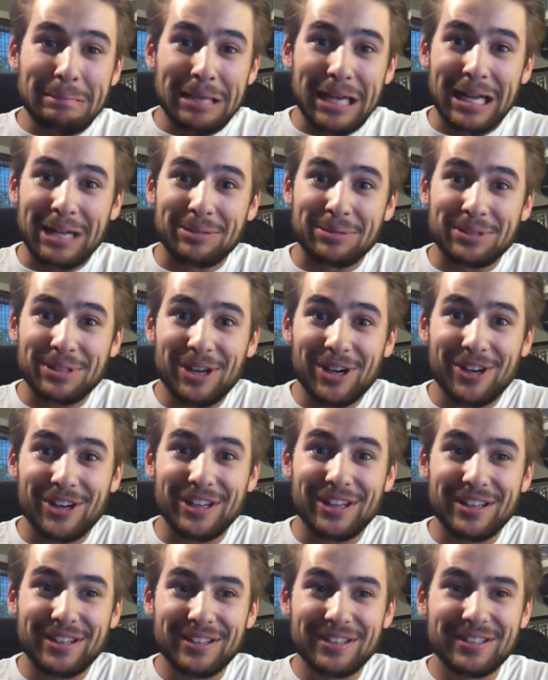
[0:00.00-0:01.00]
I'm sorry.
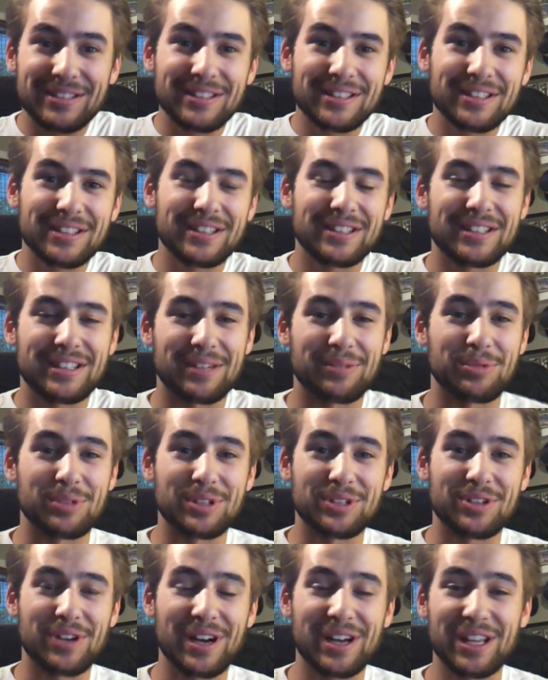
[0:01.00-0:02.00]
I'm just
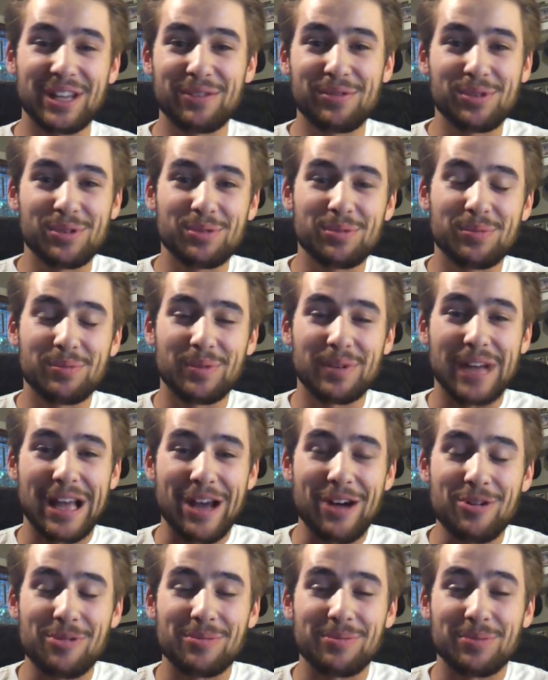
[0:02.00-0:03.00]
trying to give you
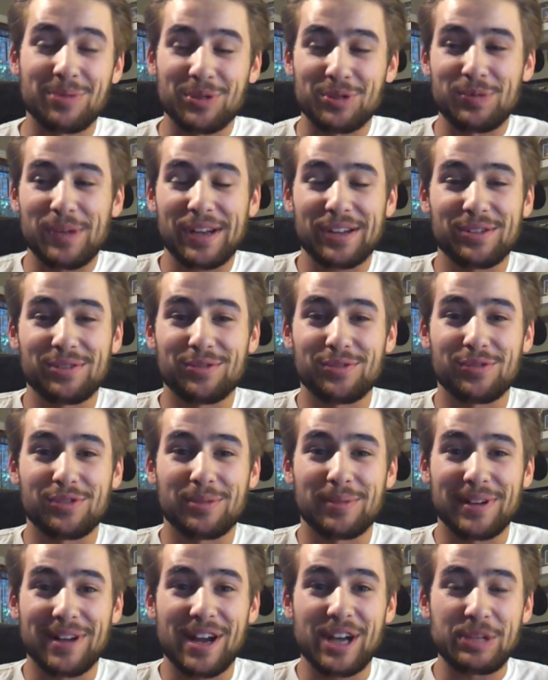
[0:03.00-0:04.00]
help and perspective from
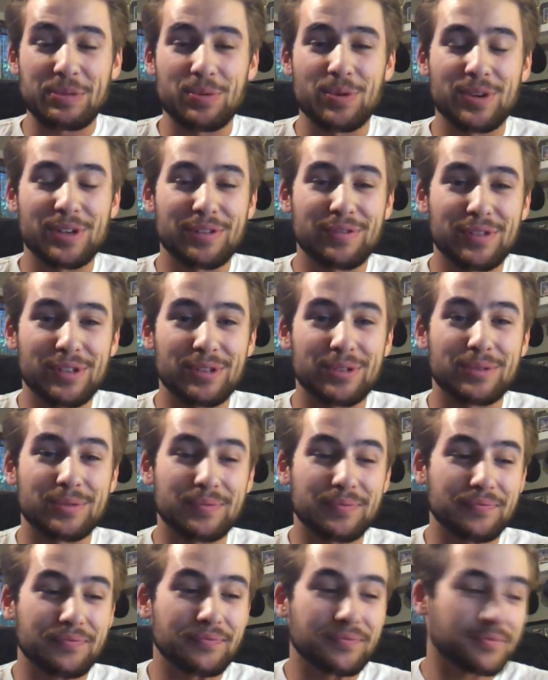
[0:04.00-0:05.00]
a guy's point of view.
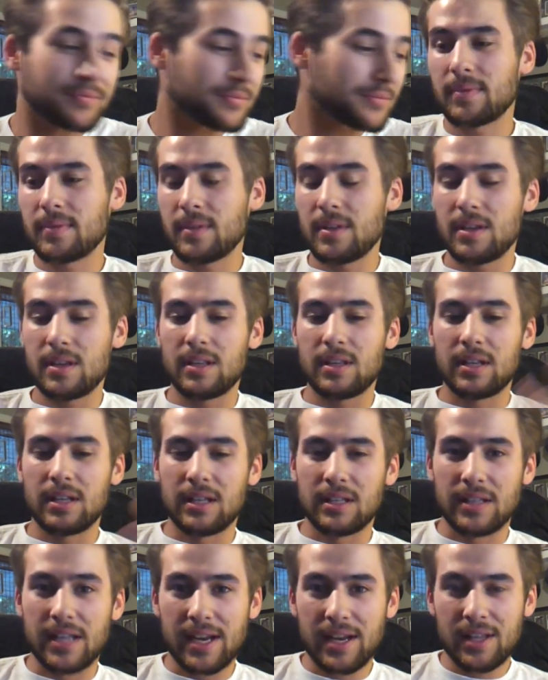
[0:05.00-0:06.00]

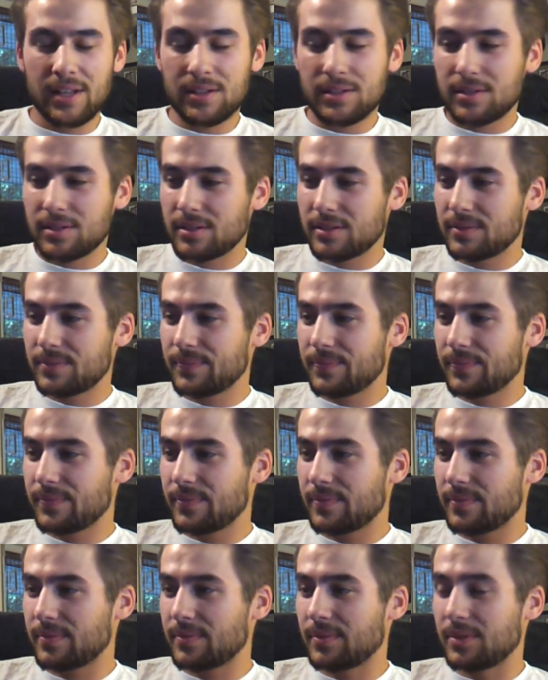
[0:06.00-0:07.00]
Ladies,
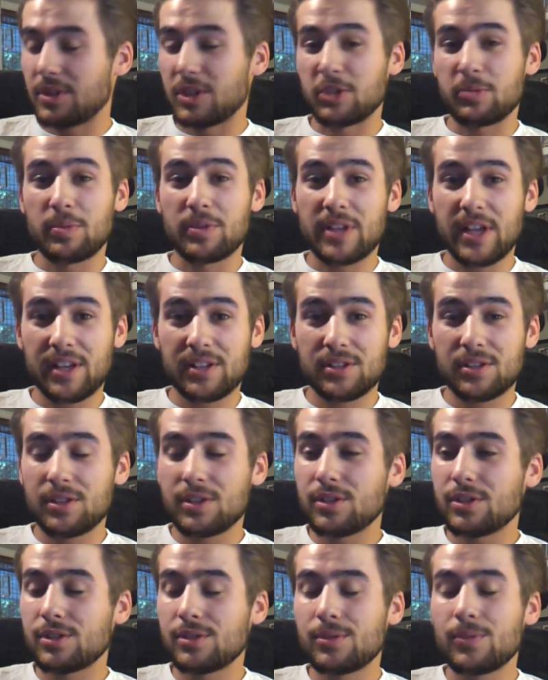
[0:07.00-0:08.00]
this pertains to
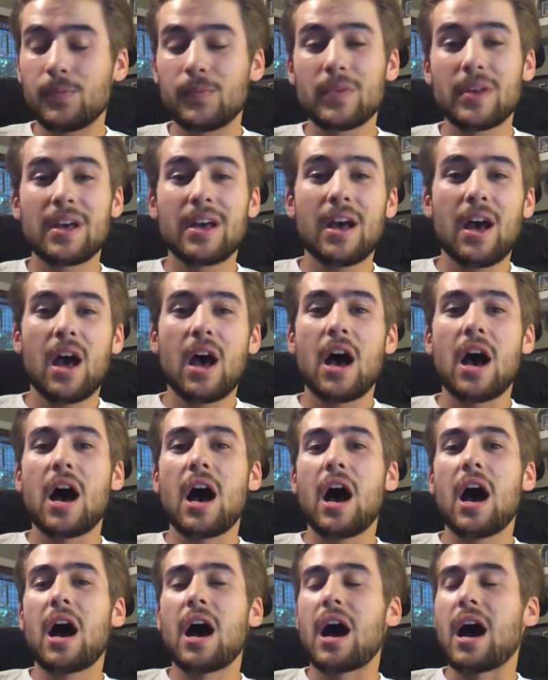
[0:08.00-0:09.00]
you.
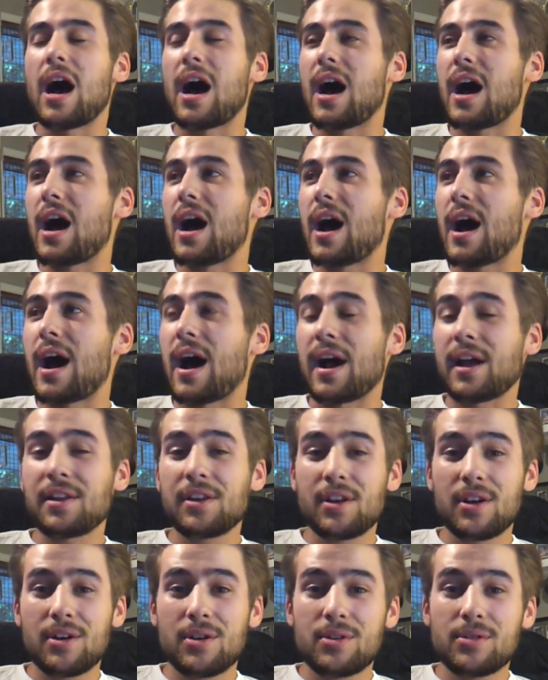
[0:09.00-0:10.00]
I
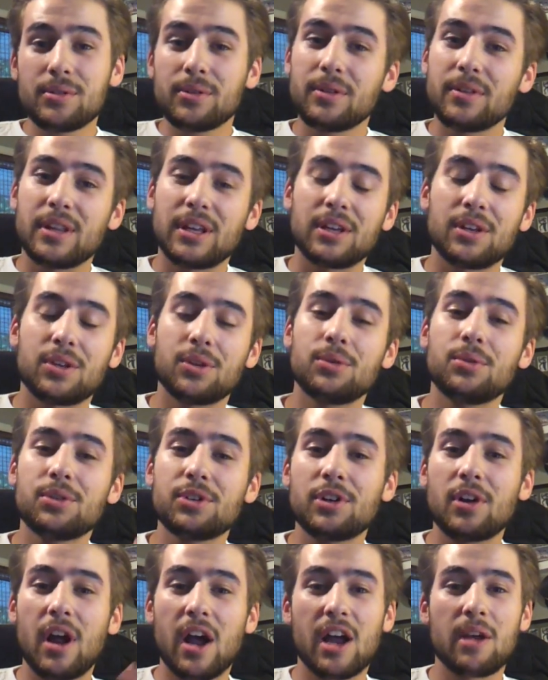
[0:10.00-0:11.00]
know that you and your
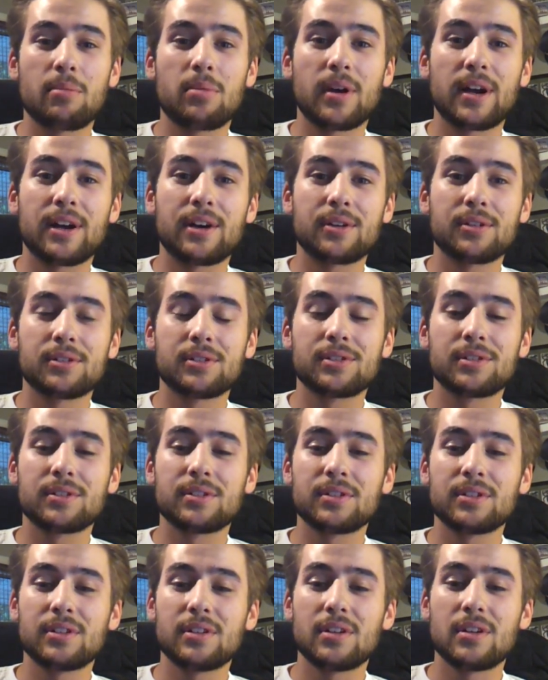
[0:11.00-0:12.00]
eyebrows
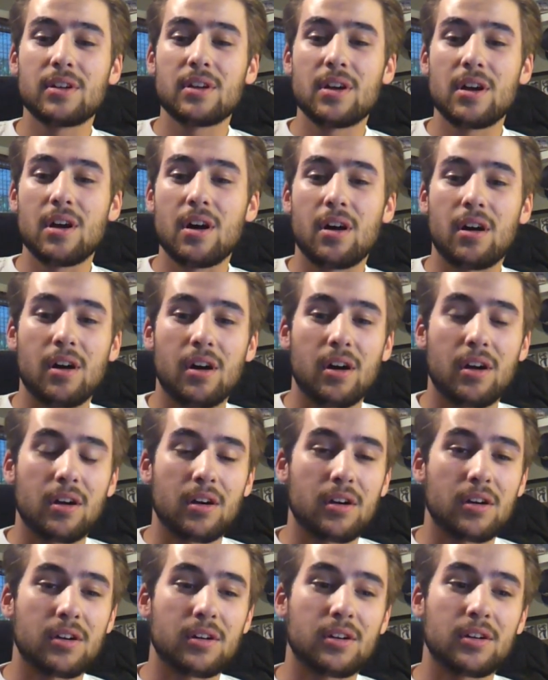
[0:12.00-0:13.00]

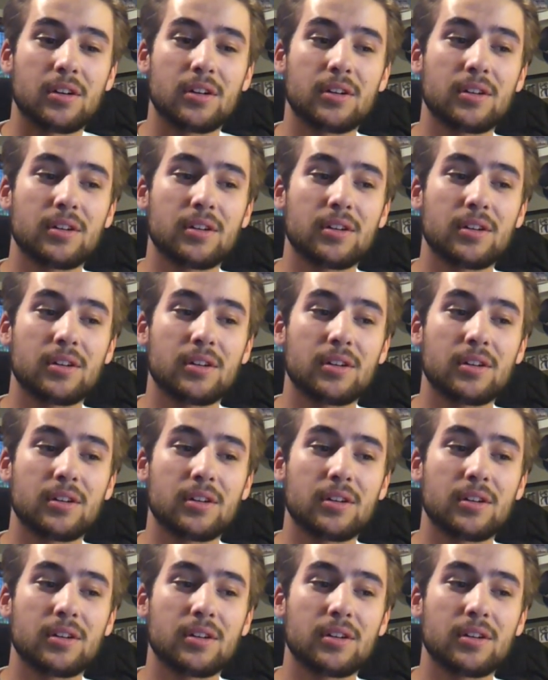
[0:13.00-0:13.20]
are